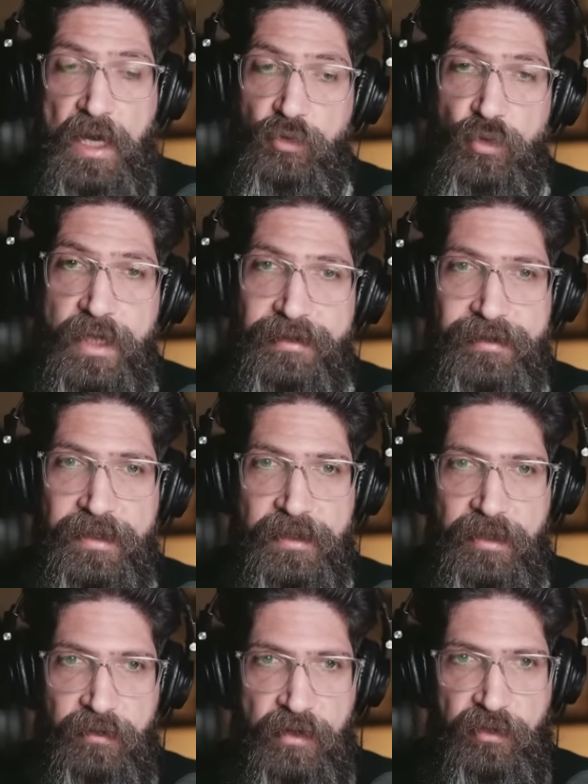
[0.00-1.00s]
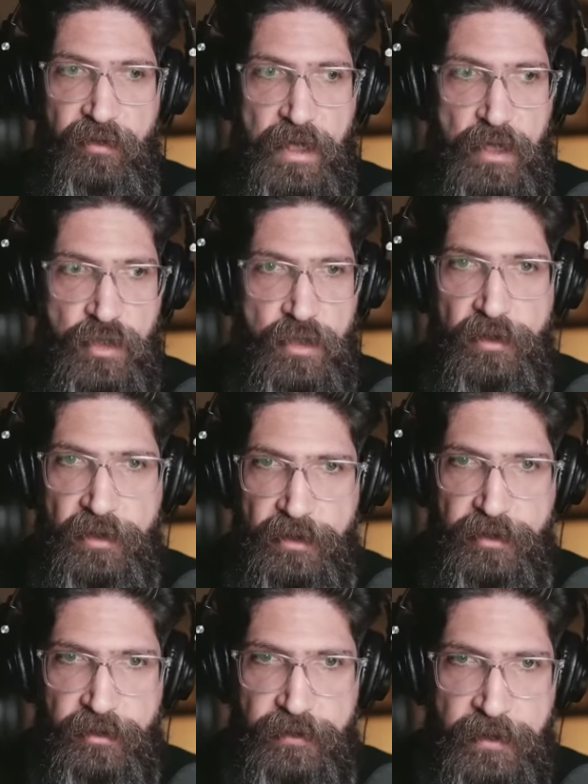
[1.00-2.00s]
do not think there is a rational
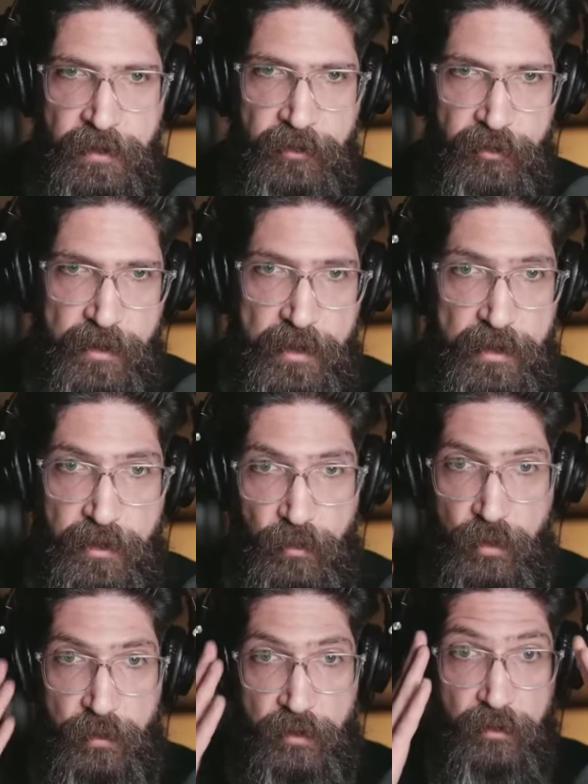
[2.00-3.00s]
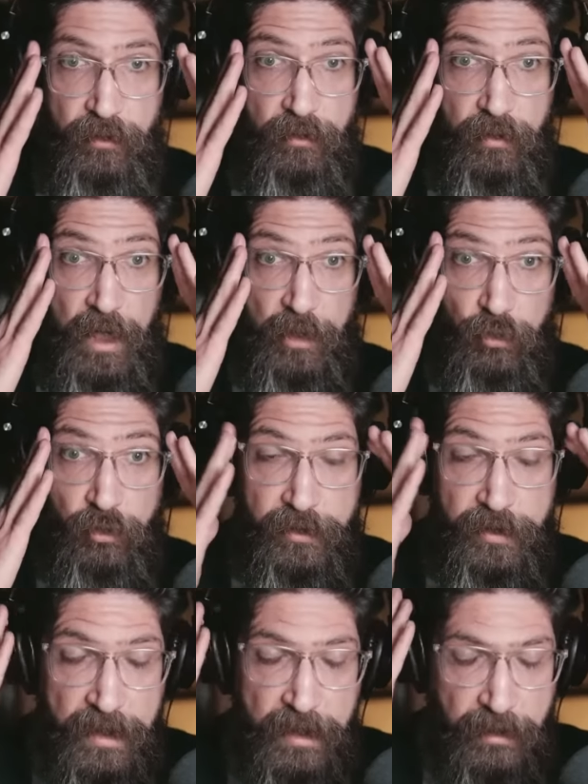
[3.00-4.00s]
leader in Israel at the moment. I don't
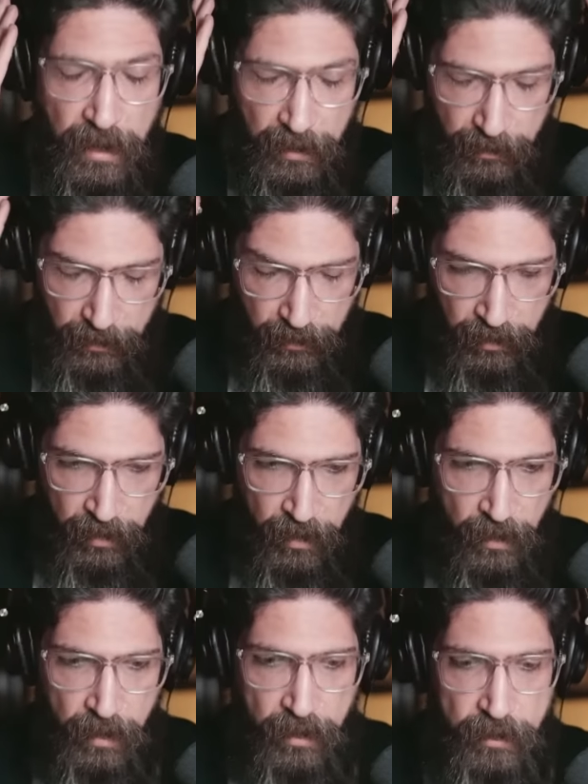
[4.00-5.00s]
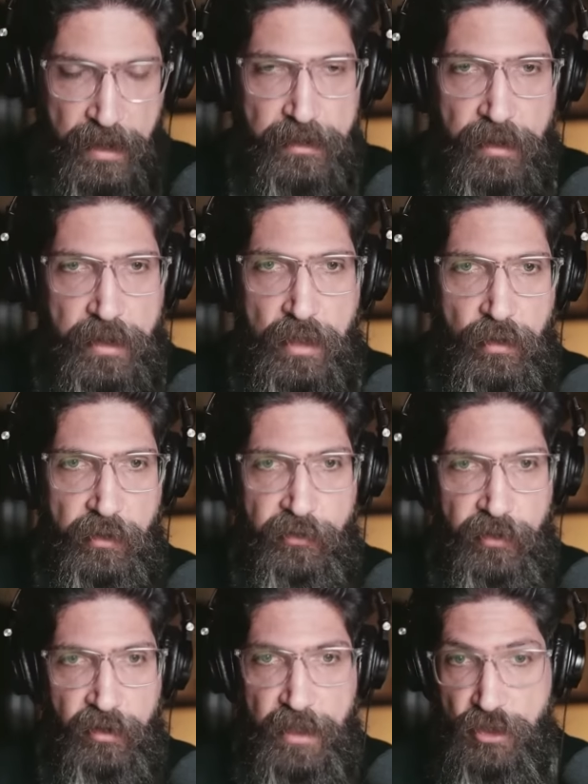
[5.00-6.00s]
think that Netanyahu
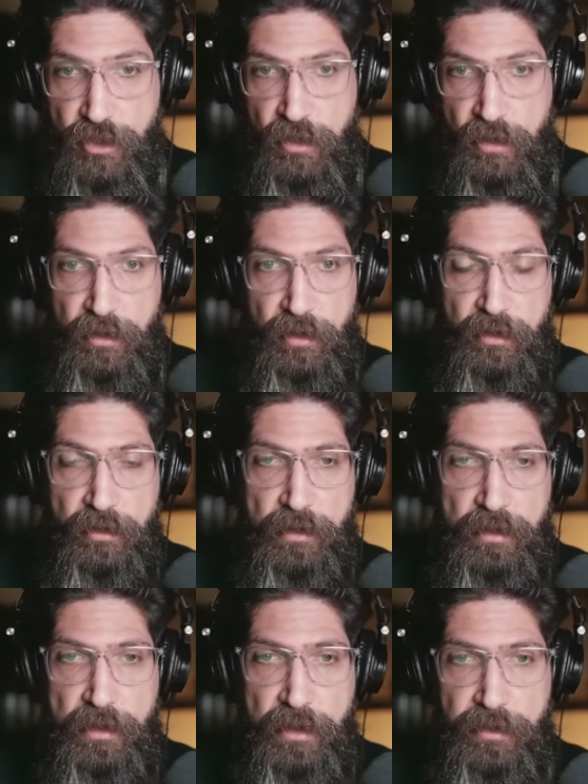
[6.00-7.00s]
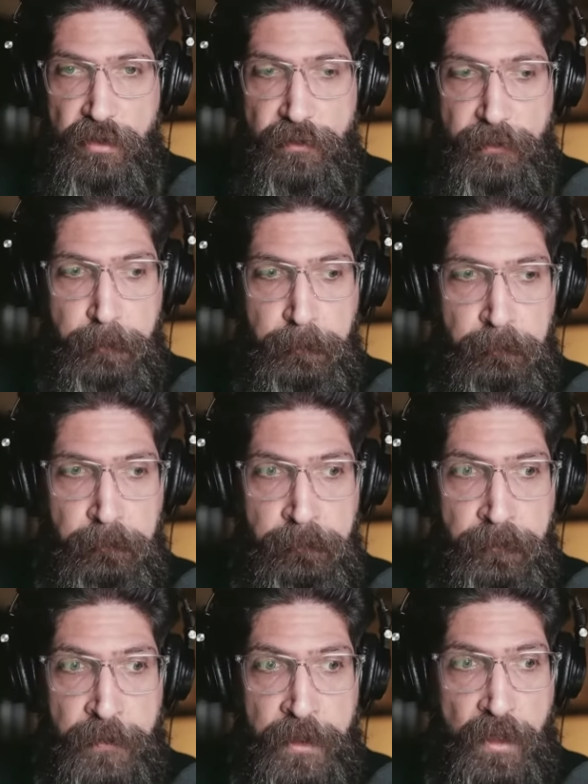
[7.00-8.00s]
is a rational leader.
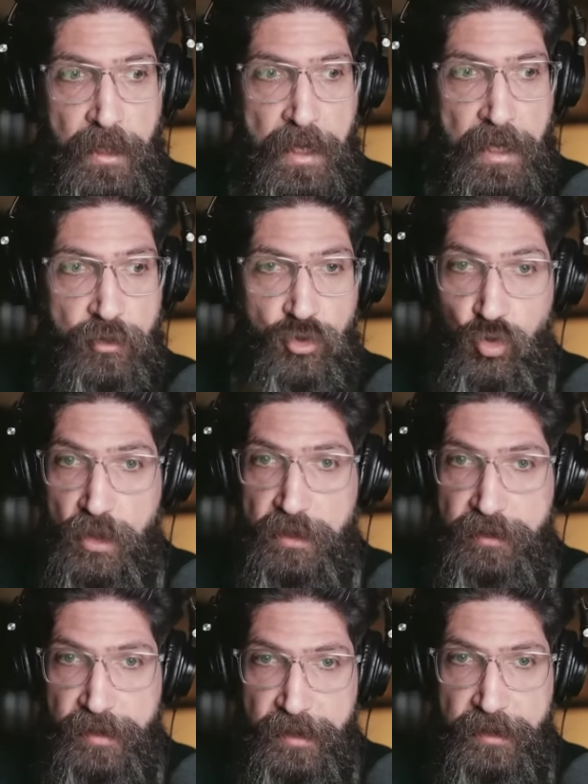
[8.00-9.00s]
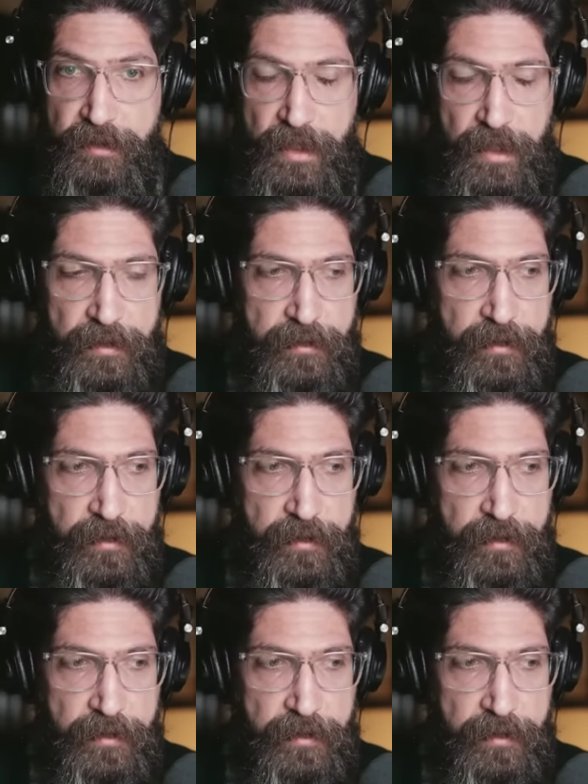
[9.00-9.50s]
I truly think that